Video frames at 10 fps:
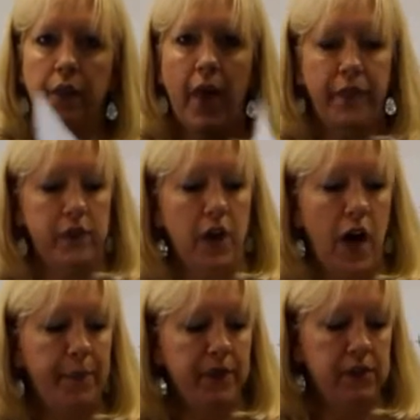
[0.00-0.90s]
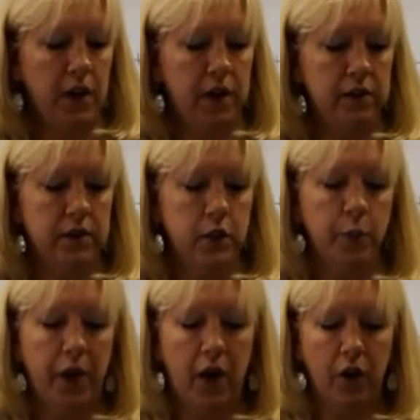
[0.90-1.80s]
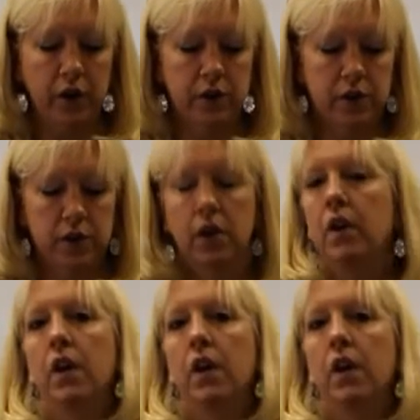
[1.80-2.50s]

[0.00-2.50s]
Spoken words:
At the top it says, Dear Parents,